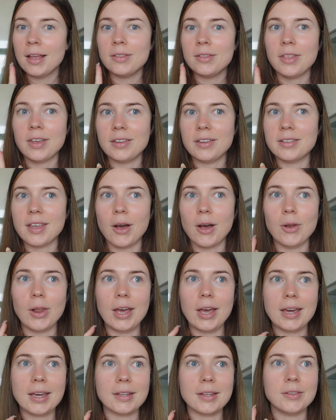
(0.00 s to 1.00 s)

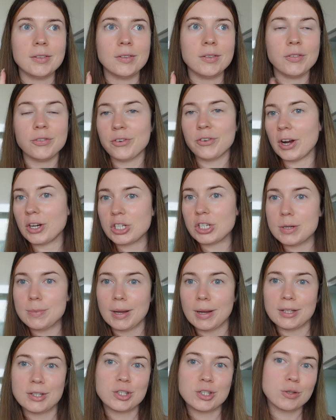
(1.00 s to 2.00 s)
like freshly
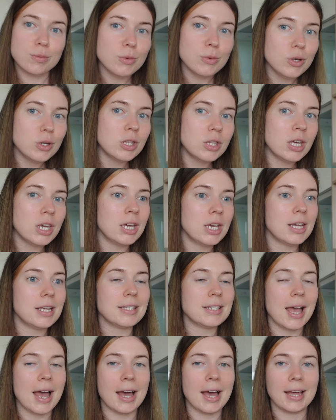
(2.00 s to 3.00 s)
made
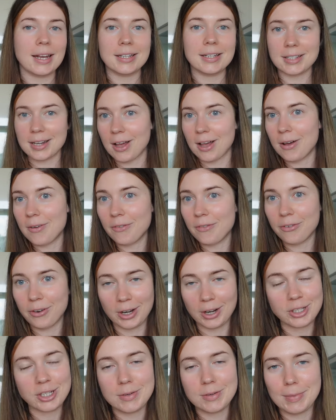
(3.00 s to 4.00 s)
smoothies and
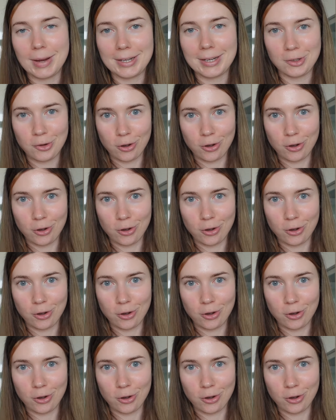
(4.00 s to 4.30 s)
freshly made